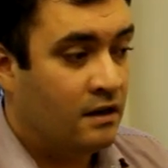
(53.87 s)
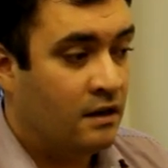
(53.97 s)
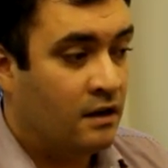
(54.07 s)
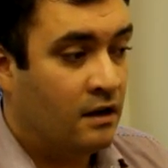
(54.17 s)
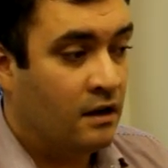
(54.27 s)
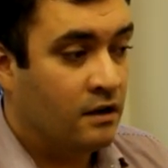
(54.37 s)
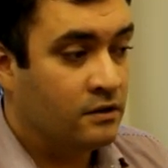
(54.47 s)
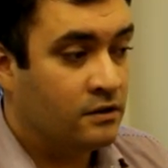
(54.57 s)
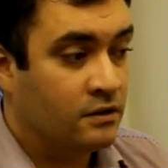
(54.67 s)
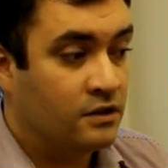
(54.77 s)
uh,
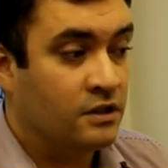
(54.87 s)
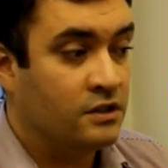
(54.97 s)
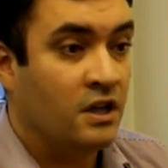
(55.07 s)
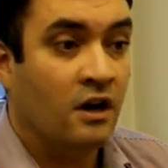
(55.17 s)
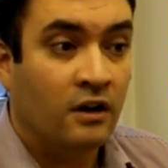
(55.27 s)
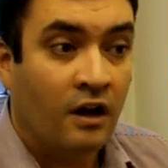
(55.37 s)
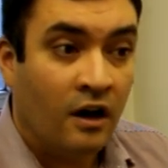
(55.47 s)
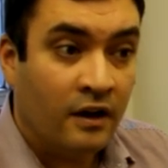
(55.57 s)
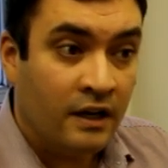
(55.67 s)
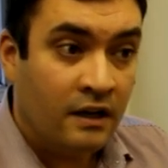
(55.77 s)
such as the
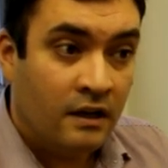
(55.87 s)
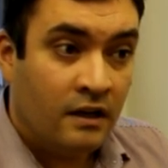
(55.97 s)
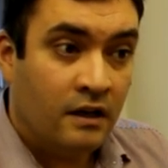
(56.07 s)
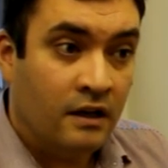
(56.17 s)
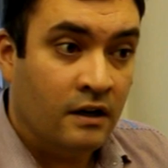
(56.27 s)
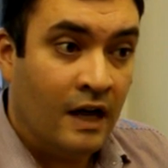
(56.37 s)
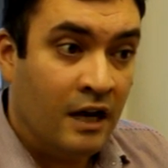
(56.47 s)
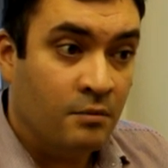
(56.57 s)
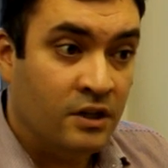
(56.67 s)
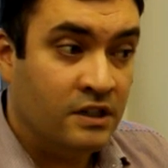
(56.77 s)
online uh,
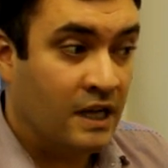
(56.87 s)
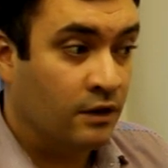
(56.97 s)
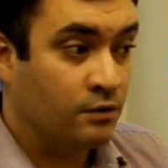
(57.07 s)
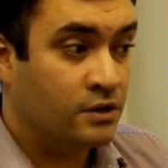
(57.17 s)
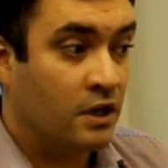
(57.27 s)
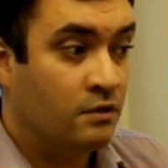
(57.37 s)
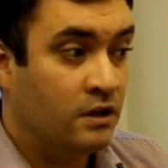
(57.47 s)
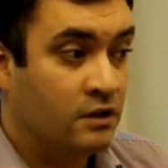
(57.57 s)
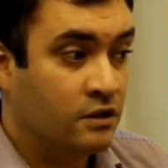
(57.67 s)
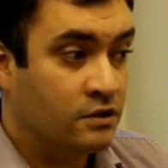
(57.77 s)
element and also
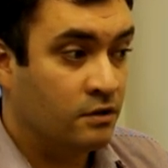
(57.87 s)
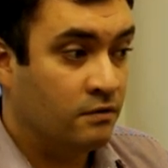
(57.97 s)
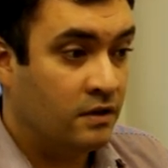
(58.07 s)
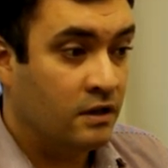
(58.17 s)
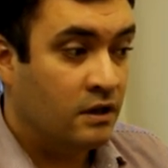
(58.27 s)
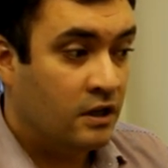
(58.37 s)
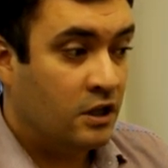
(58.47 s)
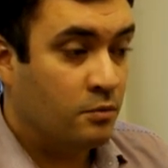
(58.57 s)
the, the sort of the, the,